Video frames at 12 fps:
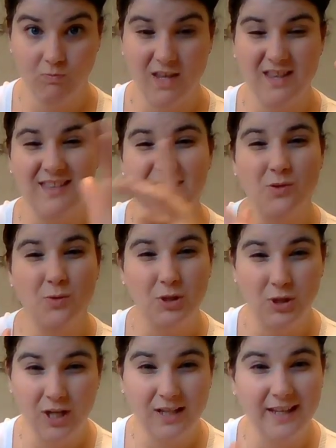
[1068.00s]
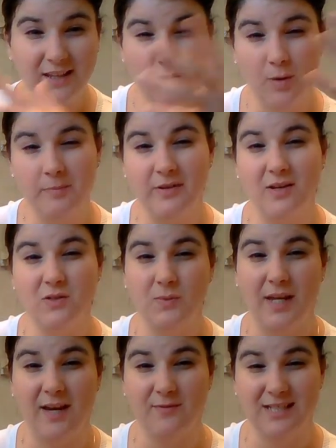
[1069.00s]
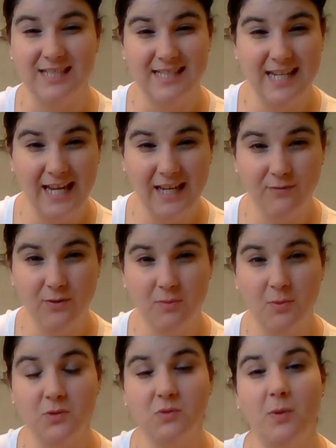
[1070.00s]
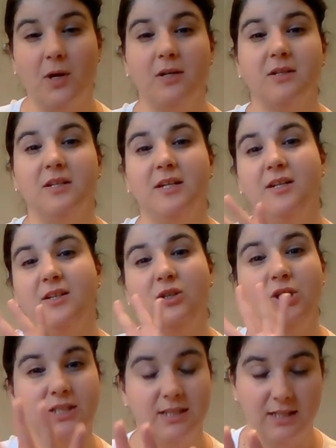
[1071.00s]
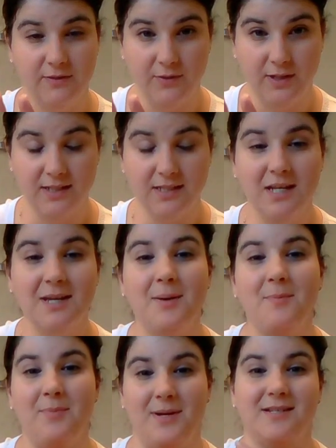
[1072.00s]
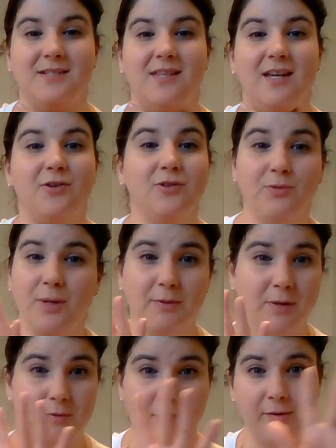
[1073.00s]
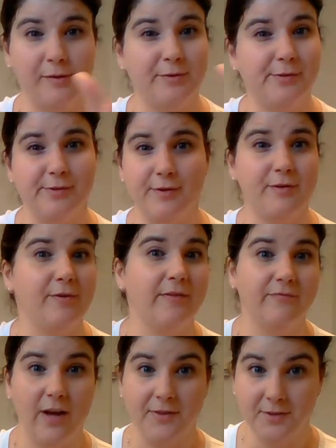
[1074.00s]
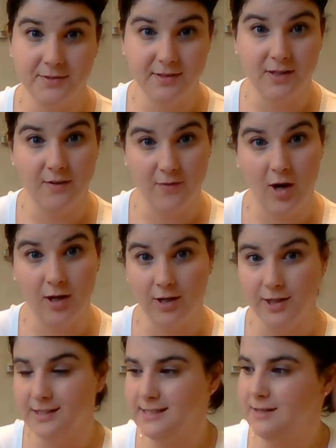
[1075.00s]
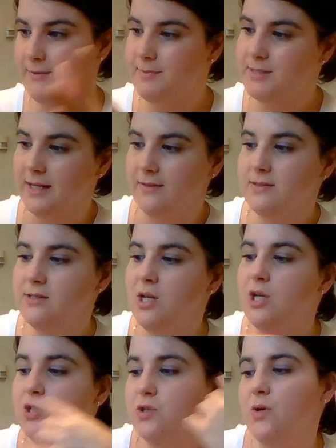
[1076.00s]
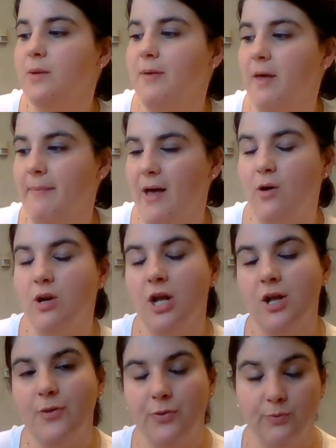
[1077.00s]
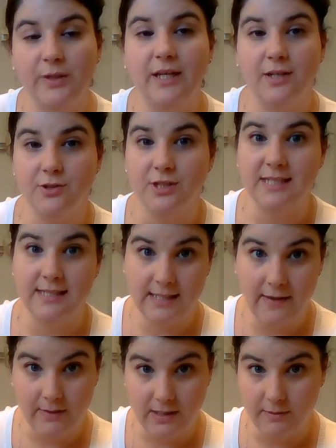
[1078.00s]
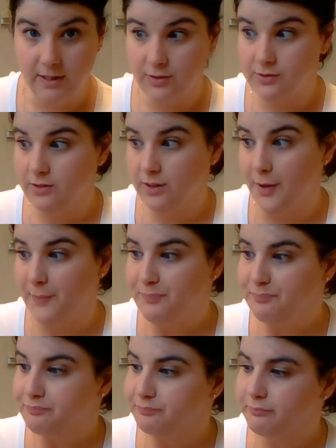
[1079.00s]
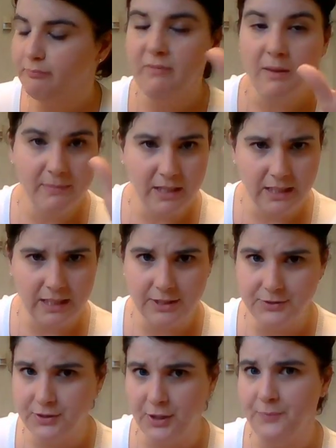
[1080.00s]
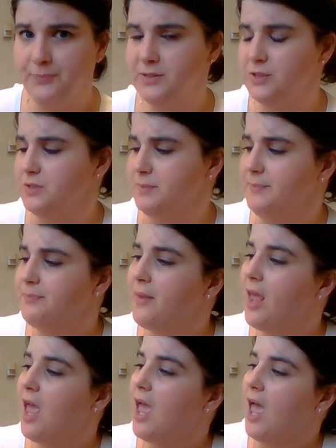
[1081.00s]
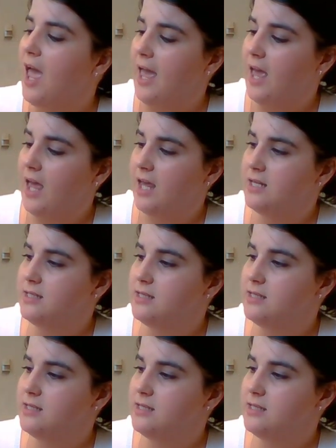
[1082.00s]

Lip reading: they don't look like the reptiles we have today for the most part. They looked different, but they are the great-great-great-great-great-grandfathers of our current day reptiles. Showed up about 370 million years ago, excuse me. And